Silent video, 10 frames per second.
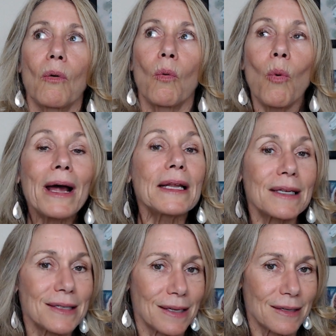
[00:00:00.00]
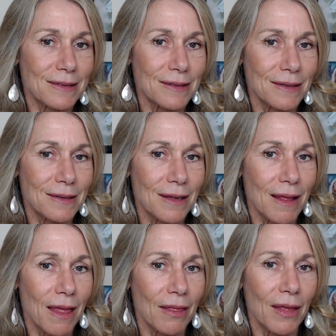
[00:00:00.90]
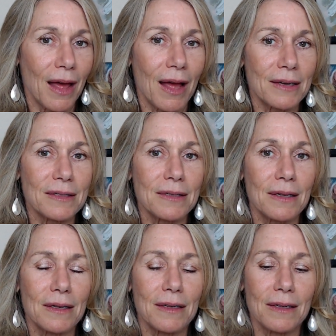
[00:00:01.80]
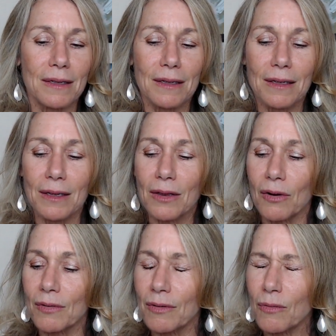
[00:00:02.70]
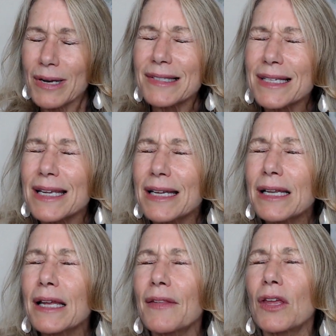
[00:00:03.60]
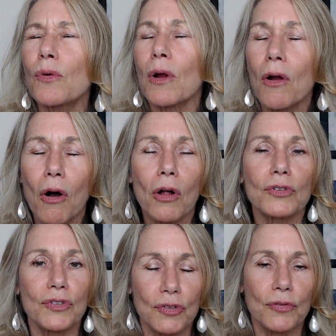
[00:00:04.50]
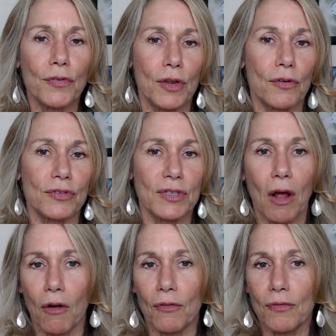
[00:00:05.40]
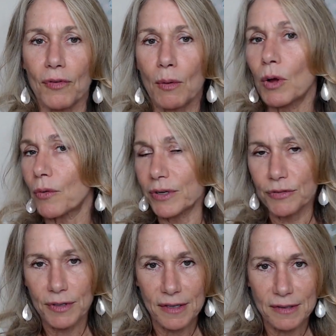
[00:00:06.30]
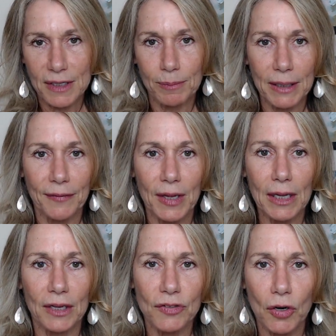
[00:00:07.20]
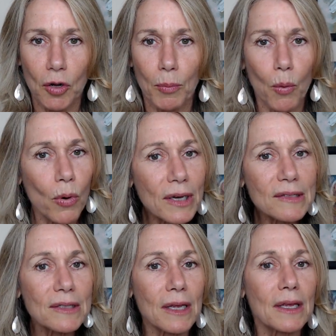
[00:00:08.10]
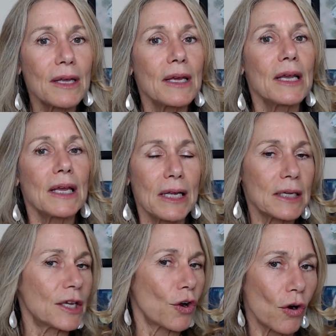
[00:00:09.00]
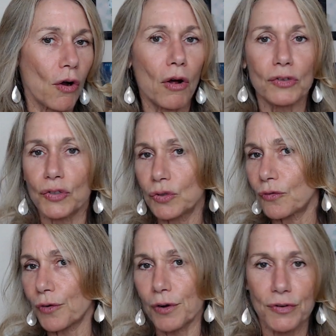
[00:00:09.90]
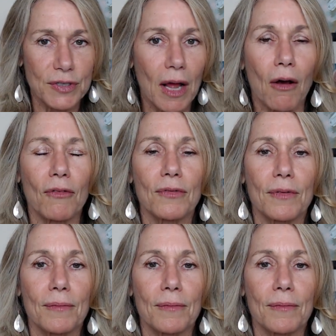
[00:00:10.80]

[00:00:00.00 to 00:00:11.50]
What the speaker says: what is it that what is the healing that you are called to do for yourself? And we'll go into this deeply in the healing circle. But what is the healing you're called to do for yourself?